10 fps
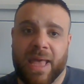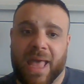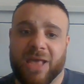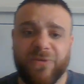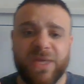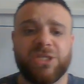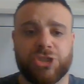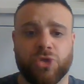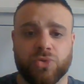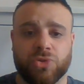If he
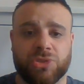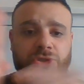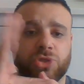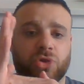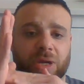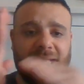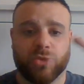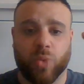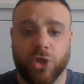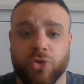shoots to your
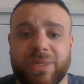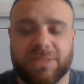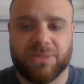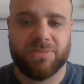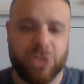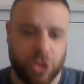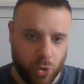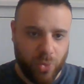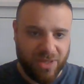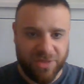legs, what you need to
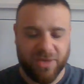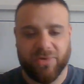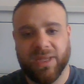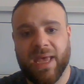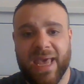do, in theory,